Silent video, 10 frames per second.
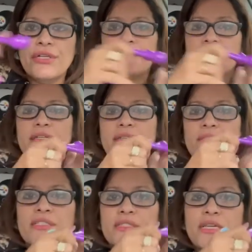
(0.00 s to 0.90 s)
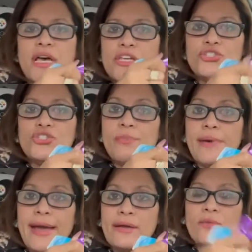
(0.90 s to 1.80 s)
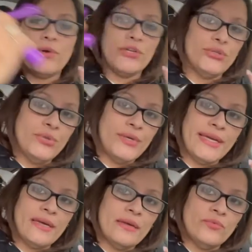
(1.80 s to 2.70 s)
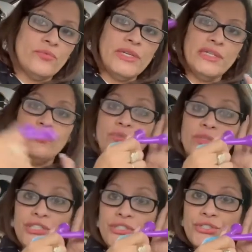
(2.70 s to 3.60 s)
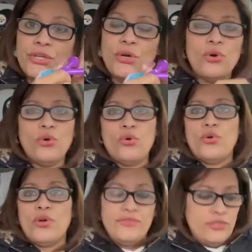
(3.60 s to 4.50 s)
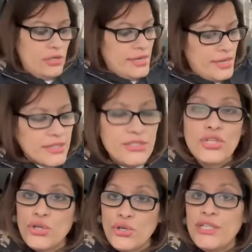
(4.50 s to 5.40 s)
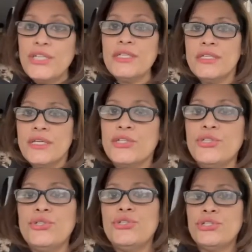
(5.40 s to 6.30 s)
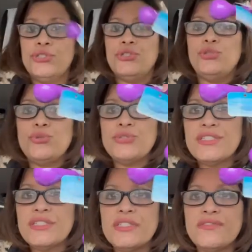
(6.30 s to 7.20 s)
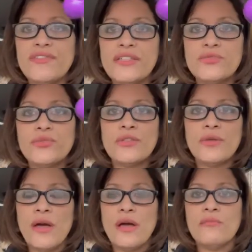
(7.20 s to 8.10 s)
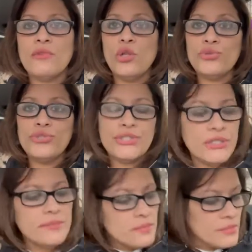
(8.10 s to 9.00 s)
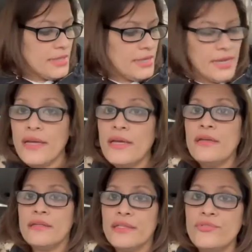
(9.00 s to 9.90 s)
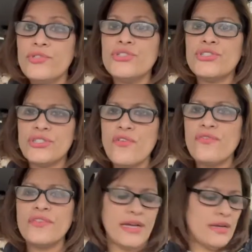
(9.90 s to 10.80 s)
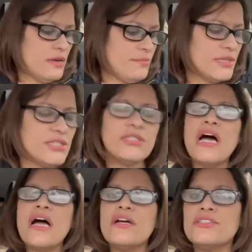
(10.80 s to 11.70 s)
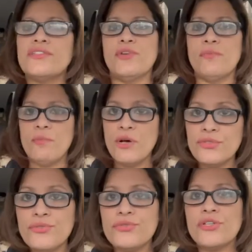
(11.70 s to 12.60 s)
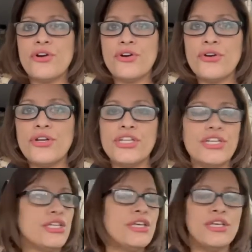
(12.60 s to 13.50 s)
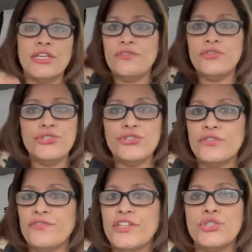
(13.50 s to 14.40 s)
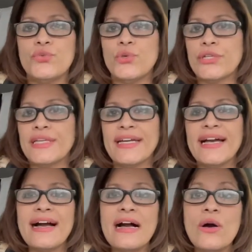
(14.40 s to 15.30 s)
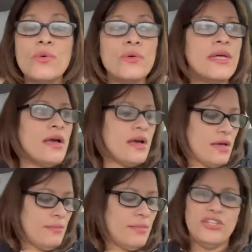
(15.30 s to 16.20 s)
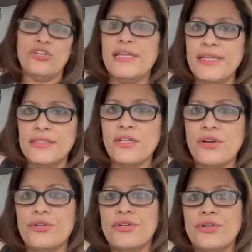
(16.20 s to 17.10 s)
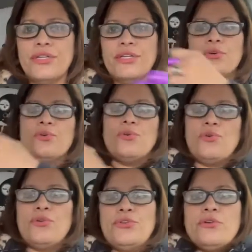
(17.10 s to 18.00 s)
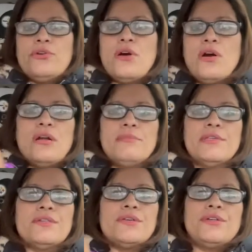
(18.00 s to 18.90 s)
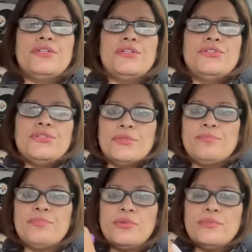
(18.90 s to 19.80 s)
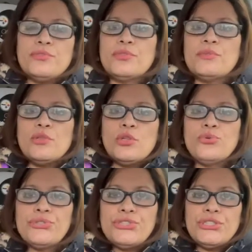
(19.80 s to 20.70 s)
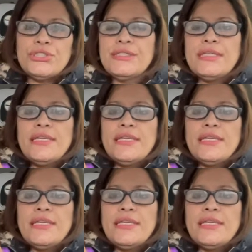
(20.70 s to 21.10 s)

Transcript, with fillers: they can massage your back where you can't really reach. Or if your leg is hurting, you can use this device with um, lotion and give yourself like a massage if your muscles are hurting if you just finished working out um, and your legs are hurting or your arm is hurting you could put some lotion